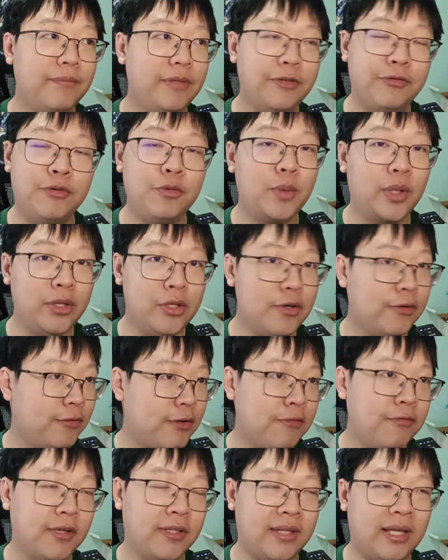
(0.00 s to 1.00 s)
If you want your
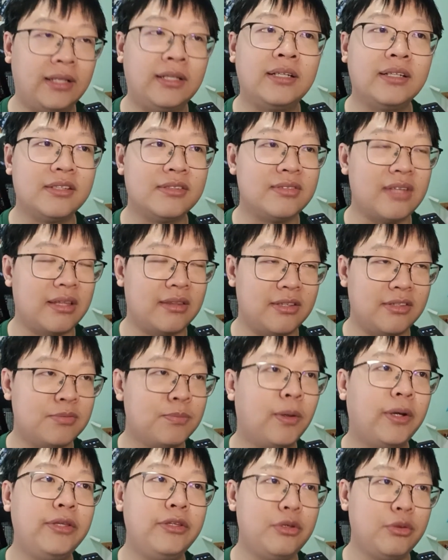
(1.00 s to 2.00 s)
5th attackers, at this
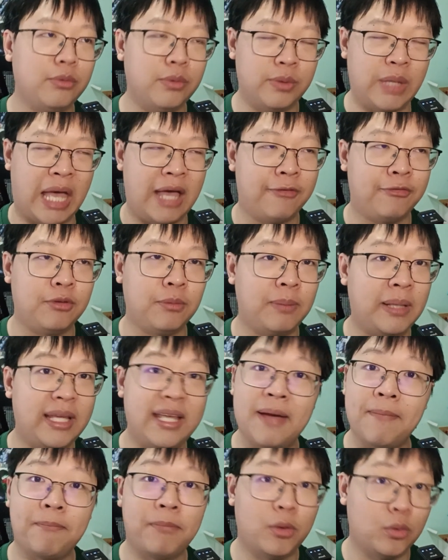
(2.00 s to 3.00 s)
point you will have to
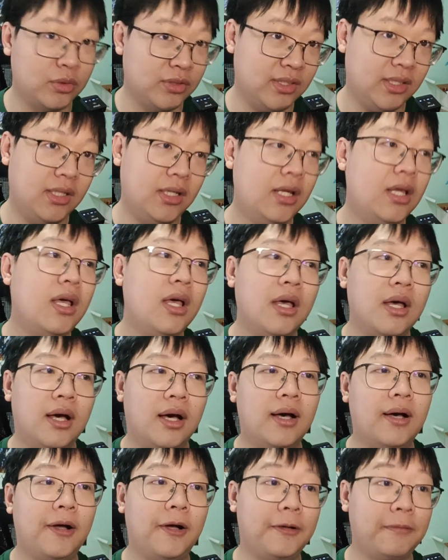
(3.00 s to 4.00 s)
play Emposa,
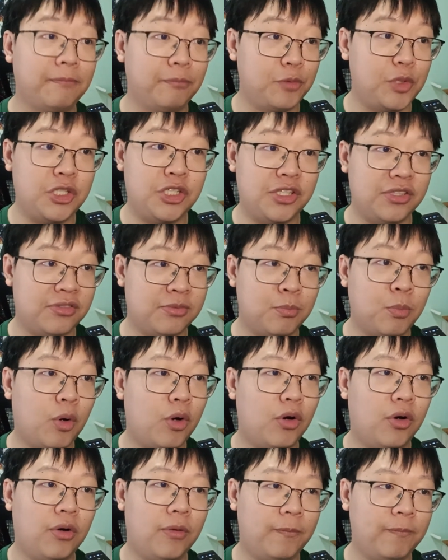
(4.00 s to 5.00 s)
which is
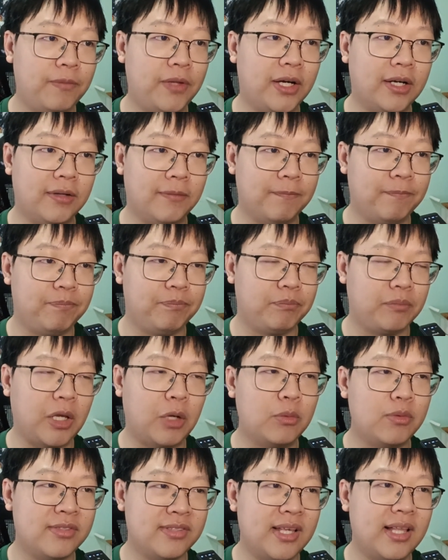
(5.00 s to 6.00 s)
more,
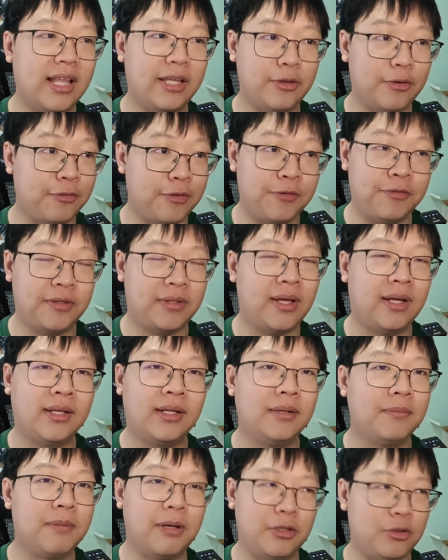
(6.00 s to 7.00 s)
I would say like your 5th
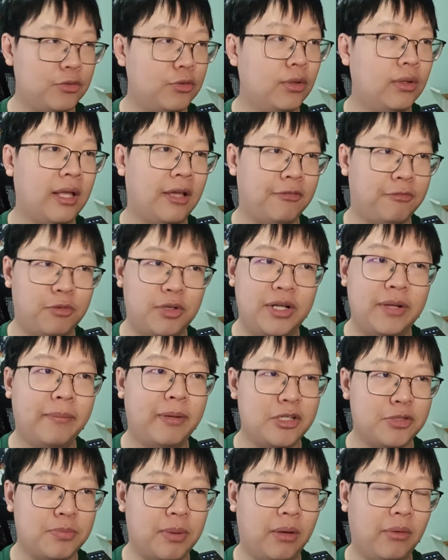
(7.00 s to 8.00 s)
attacker, but you don't have really
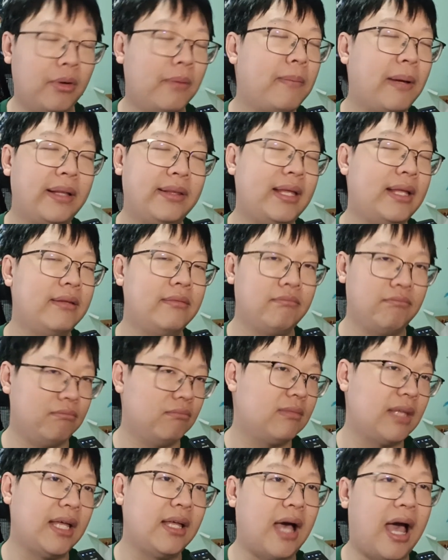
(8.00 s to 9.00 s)
much power. But
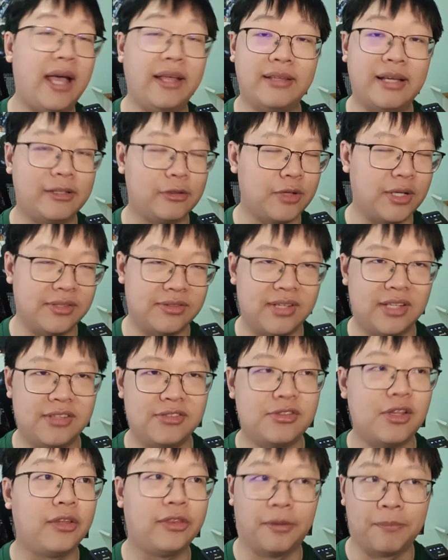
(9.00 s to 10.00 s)
then that I digress,
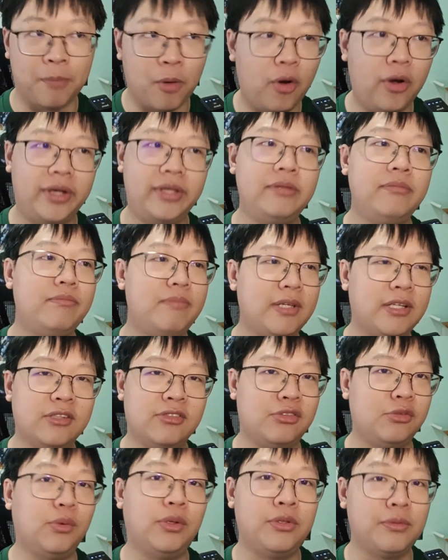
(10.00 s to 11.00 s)
that's not the point,
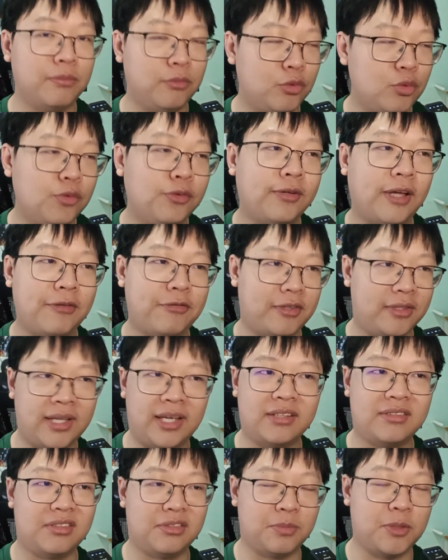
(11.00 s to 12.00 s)
because you want to do 5
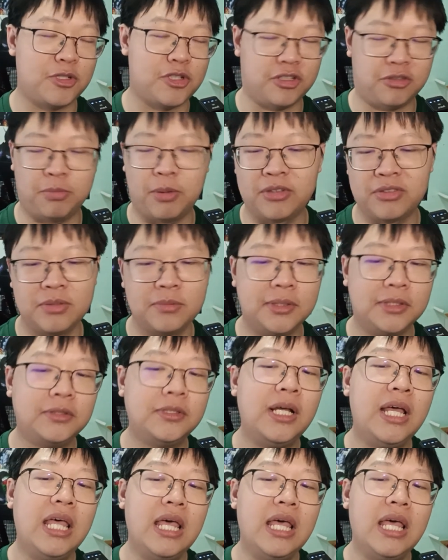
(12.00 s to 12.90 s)
attacks as much as possible.